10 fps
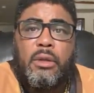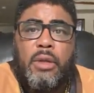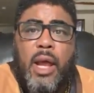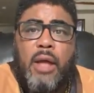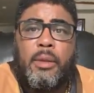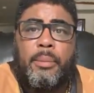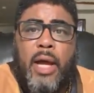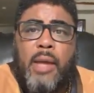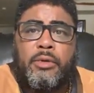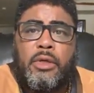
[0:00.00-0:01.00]
Now in the
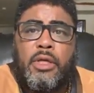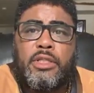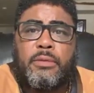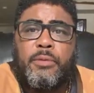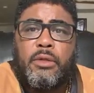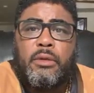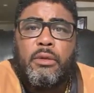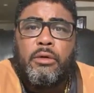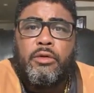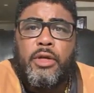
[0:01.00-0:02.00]
Bible is
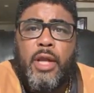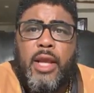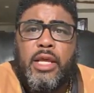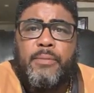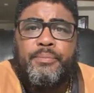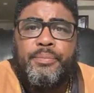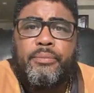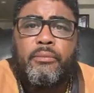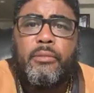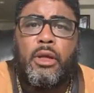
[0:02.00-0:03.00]
creating
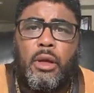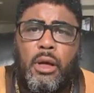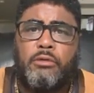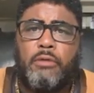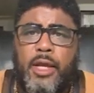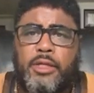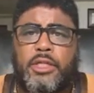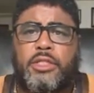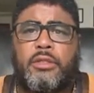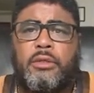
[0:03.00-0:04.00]

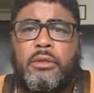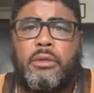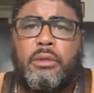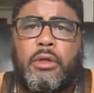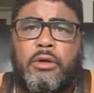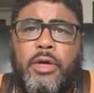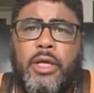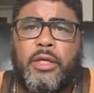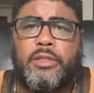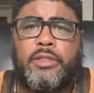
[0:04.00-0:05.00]
unrighteous
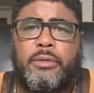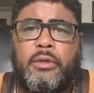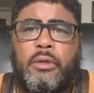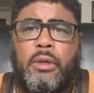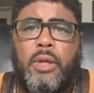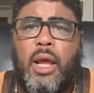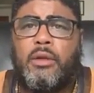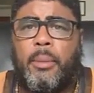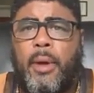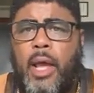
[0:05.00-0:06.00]
decrees. Now in
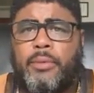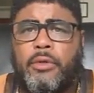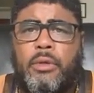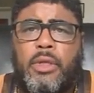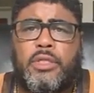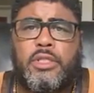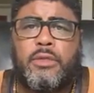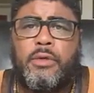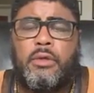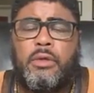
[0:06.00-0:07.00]
the Bible is,
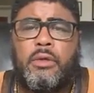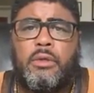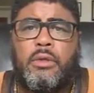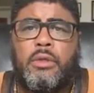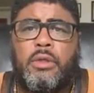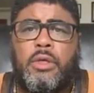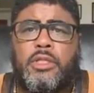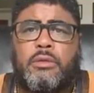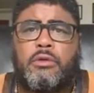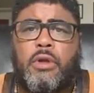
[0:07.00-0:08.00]

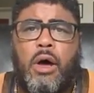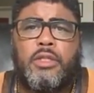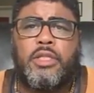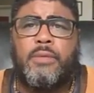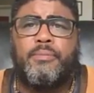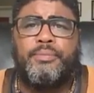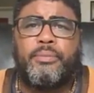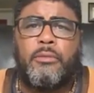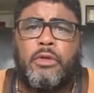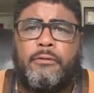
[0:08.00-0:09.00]
is causing
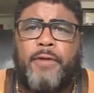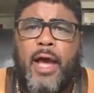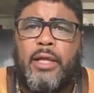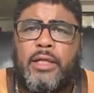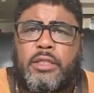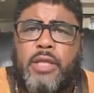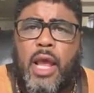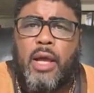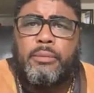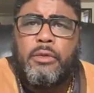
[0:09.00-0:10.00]
violence
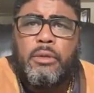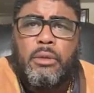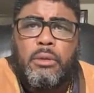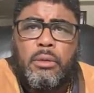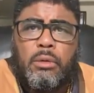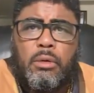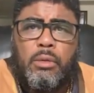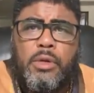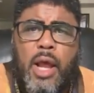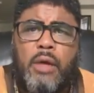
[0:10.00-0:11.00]
now.
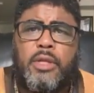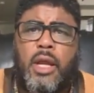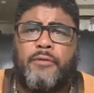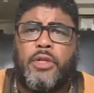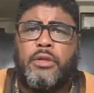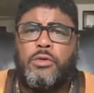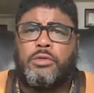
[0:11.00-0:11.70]
Or now they have a new